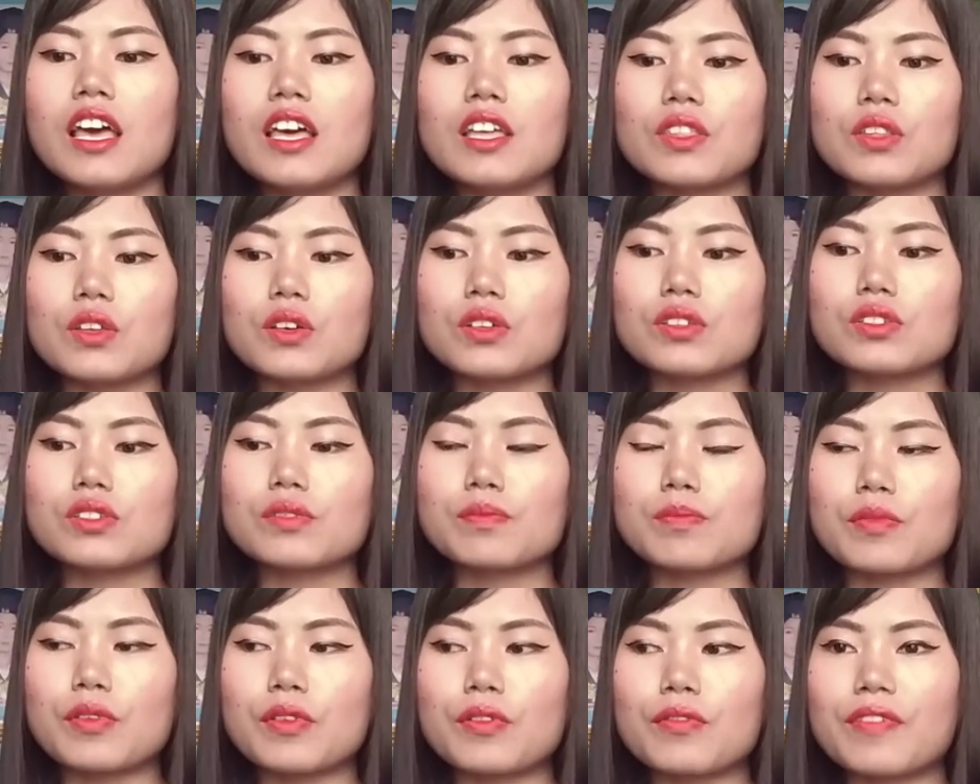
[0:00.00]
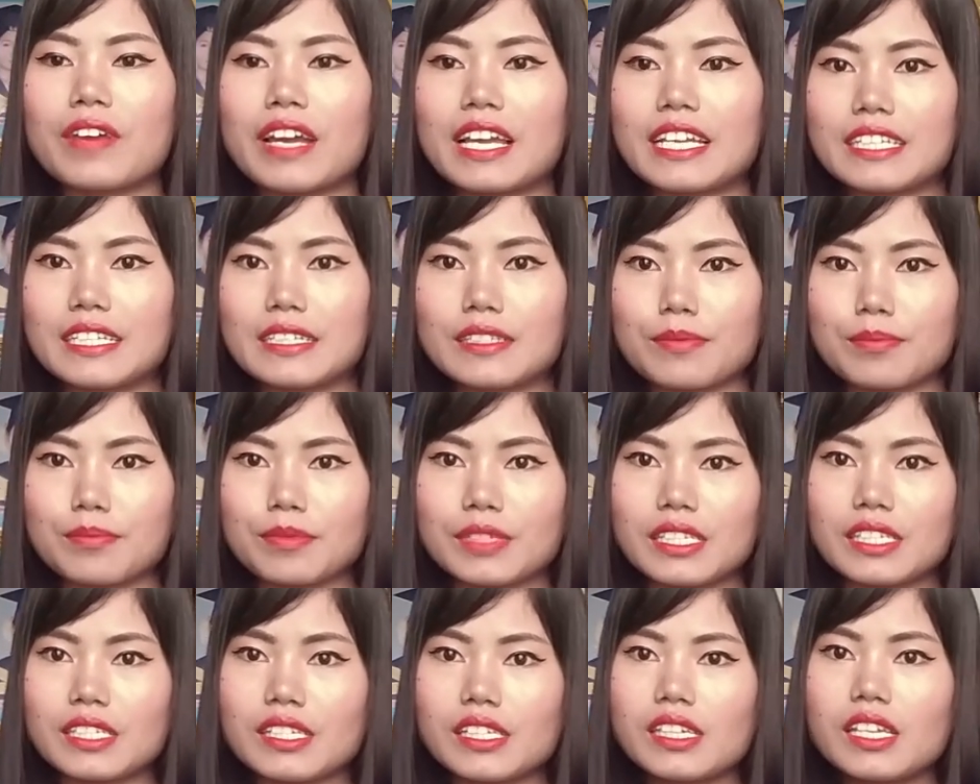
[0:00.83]
Those provided
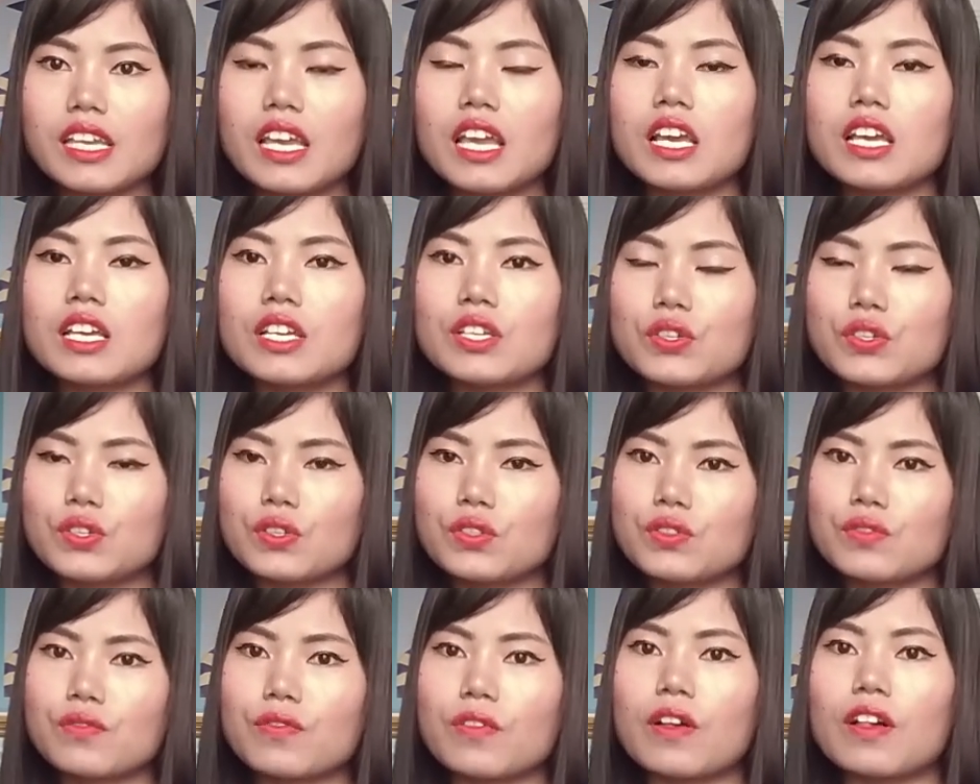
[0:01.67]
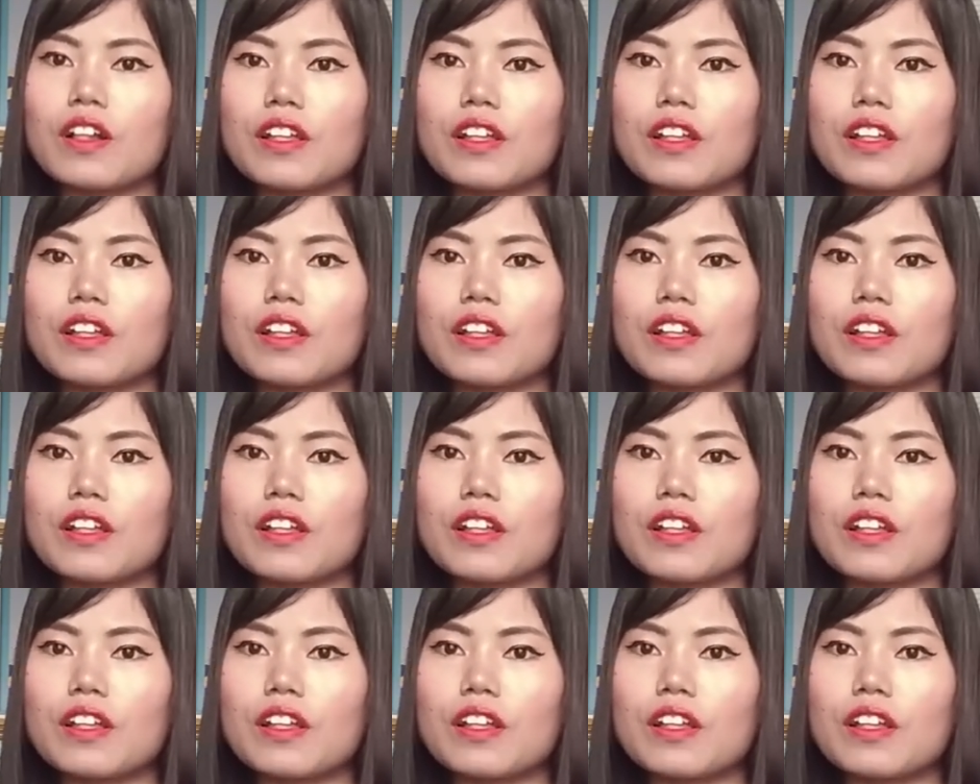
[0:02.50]
me useful